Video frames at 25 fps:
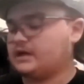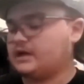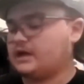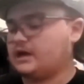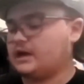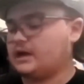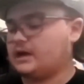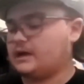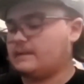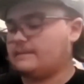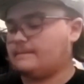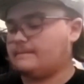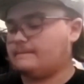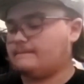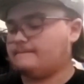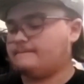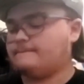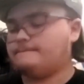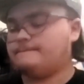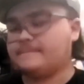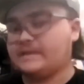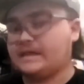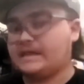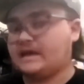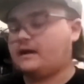
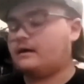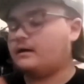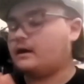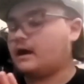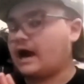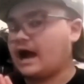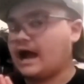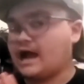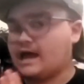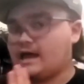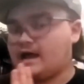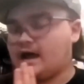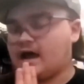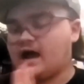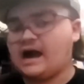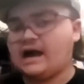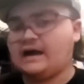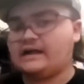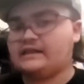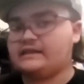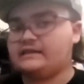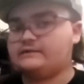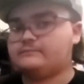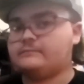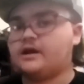But yeah, I
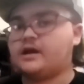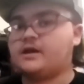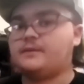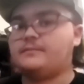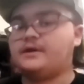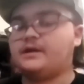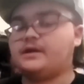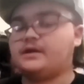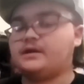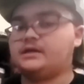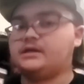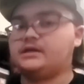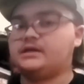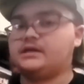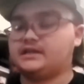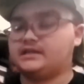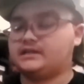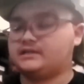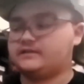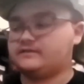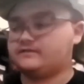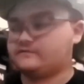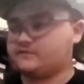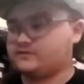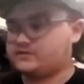highly recommend
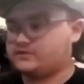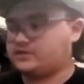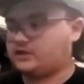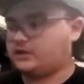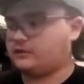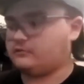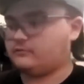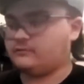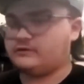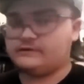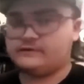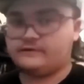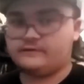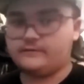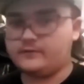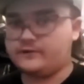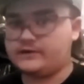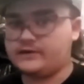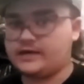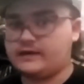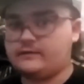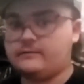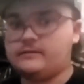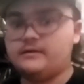getting the first Halloween on 4K